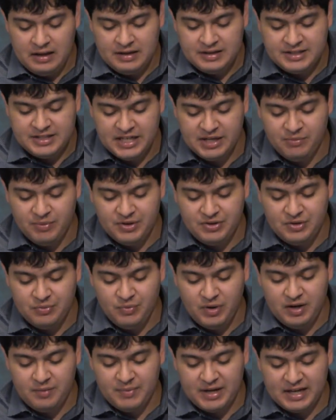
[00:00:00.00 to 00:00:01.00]
She was in
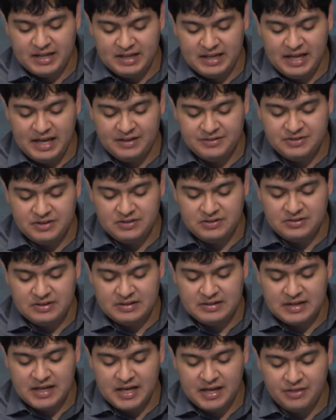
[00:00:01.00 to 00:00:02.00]
one of my classes,
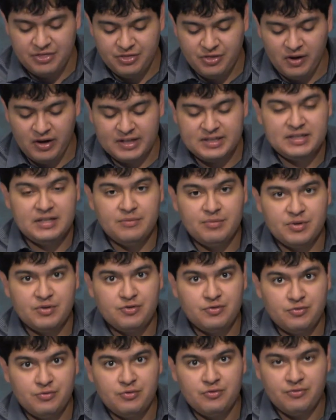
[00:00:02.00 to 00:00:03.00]
and I thought she
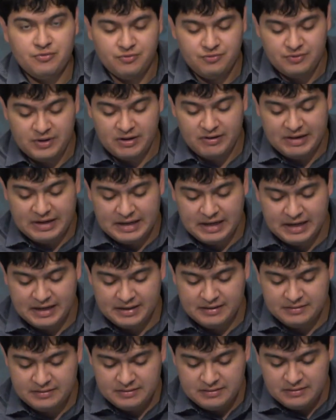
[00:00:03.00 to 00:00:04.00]
was very
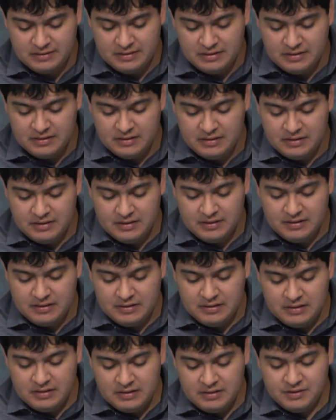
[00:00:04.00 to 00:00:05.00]
nice.
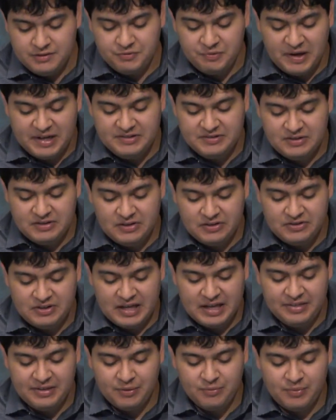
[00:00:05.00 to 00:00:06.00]
Suffice it to
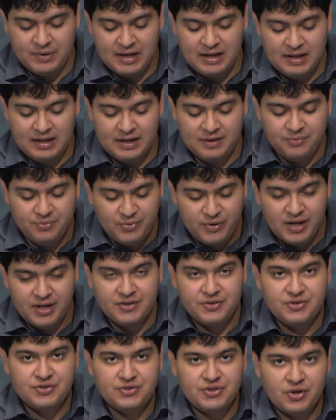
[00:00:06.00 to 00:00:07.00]
say that while I
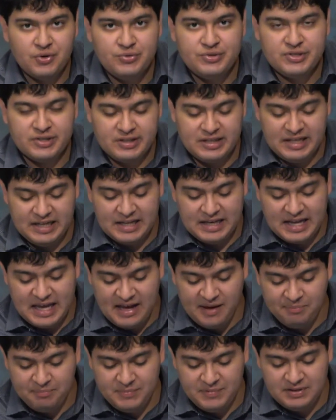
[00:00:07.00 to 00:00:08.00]
was socially
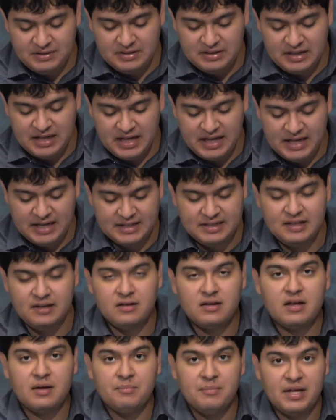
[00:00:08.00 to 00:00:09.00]
inept, I
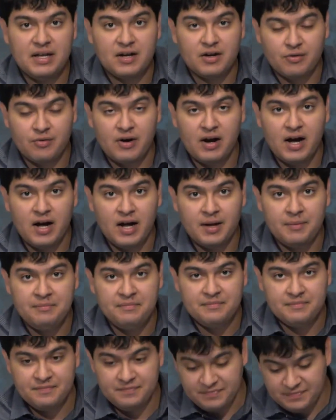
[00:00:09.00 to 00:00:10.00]
didn't commit a crime.
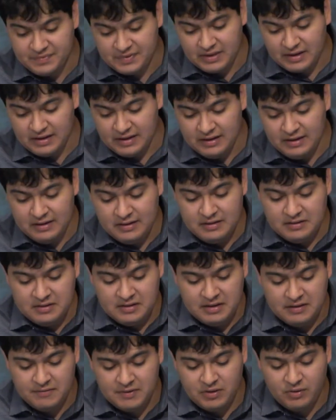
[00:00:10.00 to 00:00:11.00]

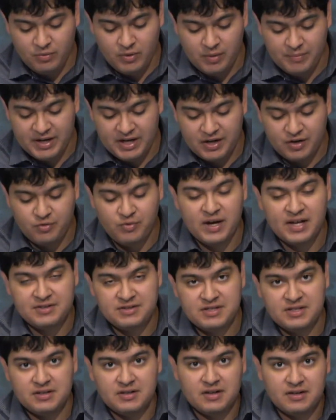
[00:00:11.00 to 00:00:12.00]
Even the woman in
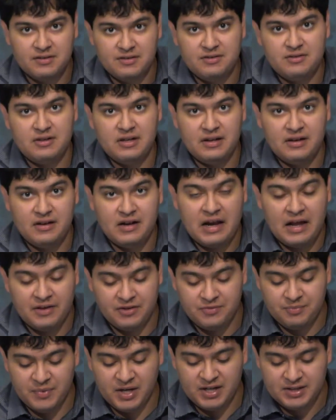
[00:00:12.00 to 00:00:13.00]
question conceded
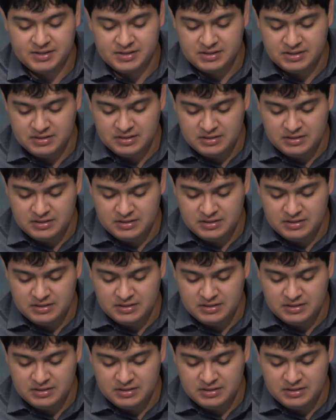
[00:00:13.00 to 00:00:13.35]
as much.